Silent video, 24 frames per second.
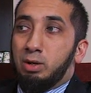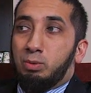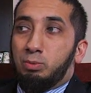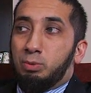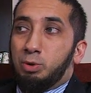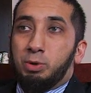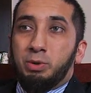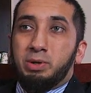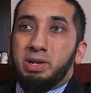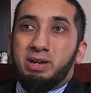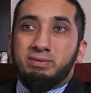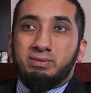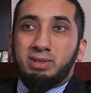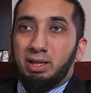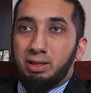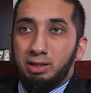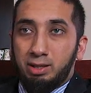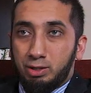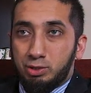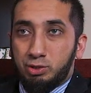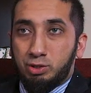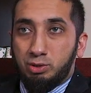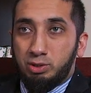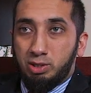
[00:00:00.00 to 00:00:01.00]
we don't have that
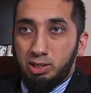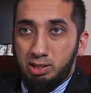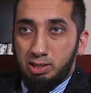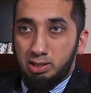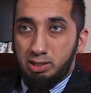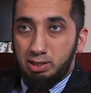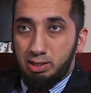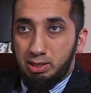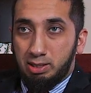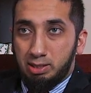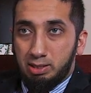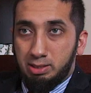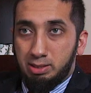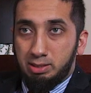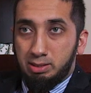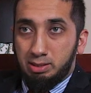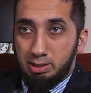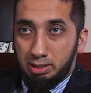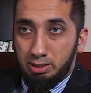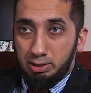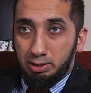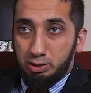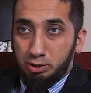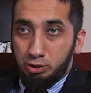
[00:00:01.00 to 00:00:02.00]
luxury in
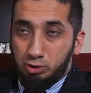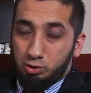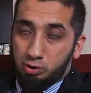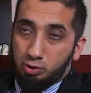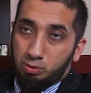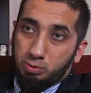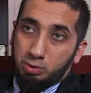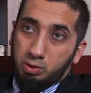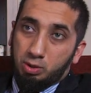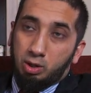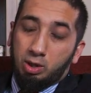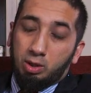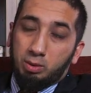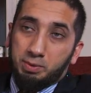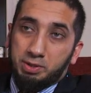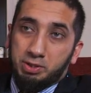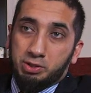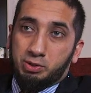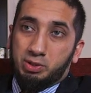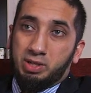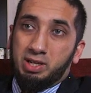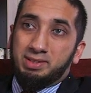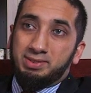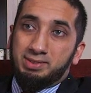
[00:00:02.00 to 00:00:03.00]
English, so we always
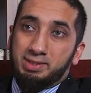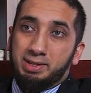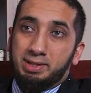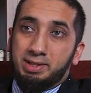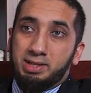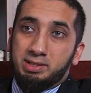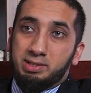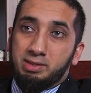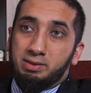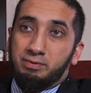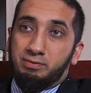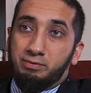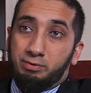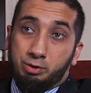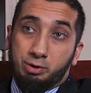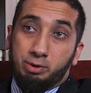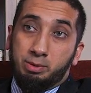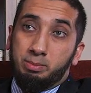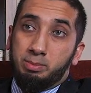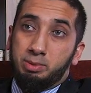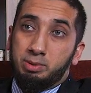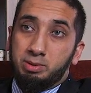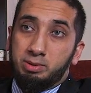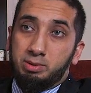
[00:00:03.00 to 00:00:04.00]
translate it as a
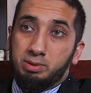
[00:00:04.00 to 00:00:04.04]
verb.